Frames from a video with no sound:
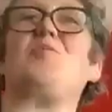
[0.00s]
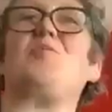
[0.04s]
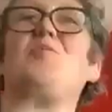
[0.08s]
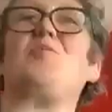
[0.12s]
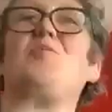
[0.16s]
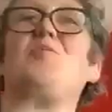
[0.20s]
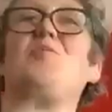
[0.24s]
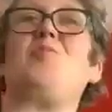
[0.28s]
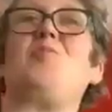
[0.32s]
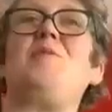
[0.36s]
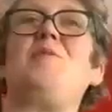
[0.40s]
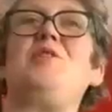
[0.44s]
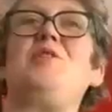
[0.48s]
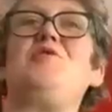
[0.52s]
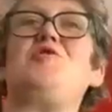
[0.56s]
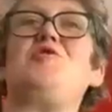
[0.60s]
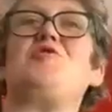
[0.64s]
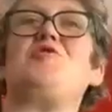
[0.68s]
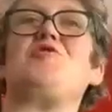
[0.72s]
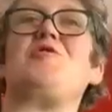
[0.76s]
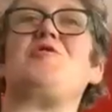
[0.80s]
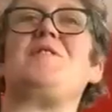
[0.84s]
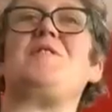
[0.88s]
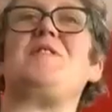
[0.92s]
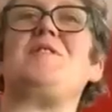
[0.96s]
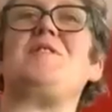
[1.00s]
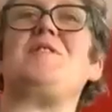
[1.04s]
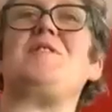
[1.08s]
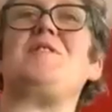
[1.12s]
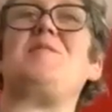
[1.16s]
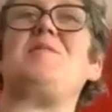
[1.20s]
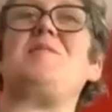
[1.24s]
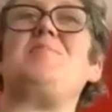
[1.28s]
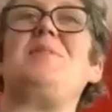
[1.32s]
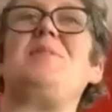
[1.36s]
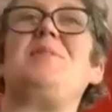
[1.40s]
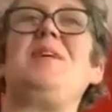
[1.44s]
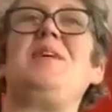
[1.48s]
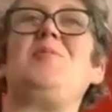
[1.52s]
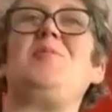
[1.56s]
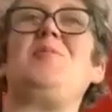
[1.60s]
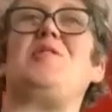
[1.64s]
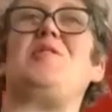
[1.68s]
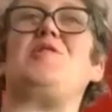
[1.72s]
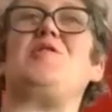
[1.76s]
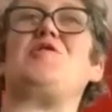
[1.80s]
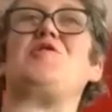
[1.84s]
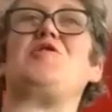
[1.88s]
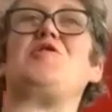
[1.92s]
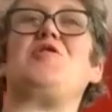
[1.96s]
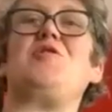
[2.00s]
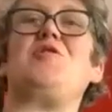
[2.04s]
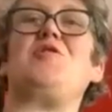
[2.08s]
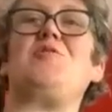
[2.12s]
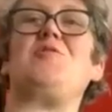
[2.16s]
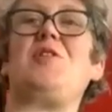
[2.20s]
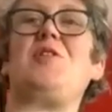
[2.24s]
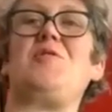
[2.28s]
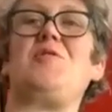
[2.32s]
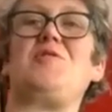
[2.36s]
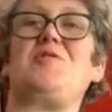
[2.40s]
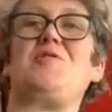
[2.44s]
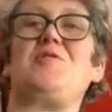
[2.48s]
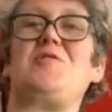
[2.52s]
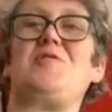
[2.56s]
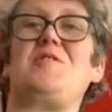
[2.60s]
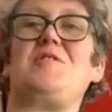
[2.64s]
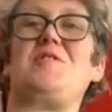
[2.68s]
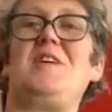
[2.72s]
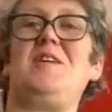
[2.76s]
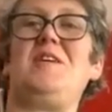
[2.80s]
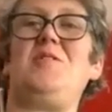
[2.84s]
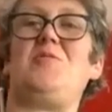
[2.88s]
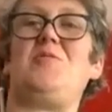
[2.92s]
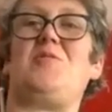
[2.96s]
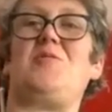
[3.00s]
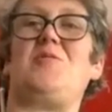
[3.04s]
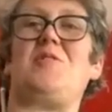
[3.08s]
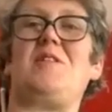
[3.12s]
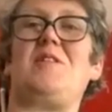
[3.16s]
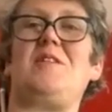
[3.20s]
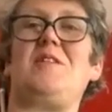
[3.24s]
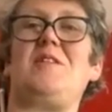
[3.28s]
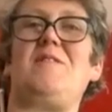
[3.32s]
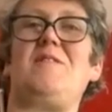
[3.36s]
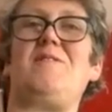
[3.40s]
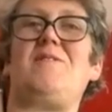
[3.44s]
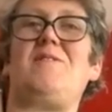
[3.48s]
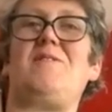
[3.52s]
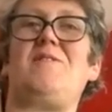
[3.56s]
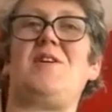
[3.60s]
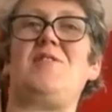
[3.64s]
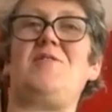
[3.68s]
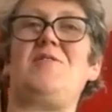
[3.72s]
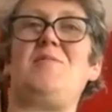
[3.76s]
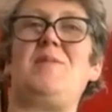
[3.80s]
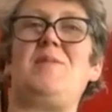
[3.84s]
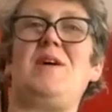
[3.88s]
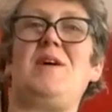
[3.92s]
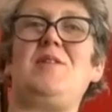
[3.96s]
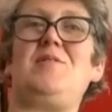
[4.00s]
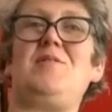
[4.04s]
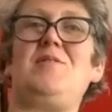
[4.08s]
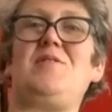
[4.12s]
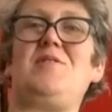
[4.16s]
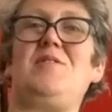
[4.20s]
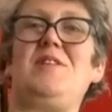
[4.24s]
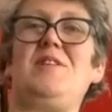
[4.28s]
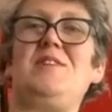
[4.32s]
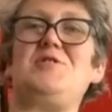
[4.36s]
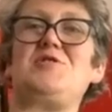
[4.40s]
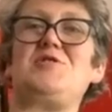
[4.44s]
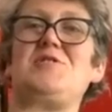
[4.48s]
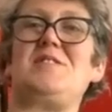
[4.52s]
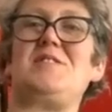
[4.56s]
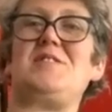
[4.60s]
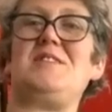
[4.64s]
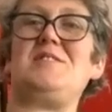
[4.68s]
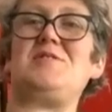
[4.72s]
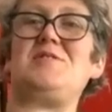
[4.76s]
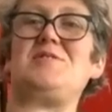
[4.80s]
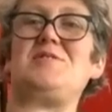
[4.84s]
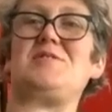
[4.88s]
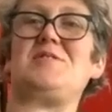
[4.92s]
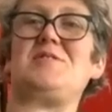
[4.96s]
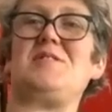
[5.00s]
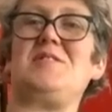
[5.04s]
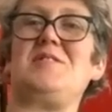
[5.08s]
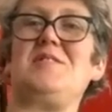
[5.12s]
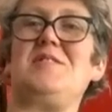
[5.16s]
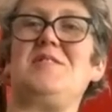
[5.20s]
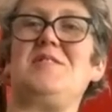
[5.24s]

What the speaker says: made you try the pea one? Just curiosity or an environmental interest?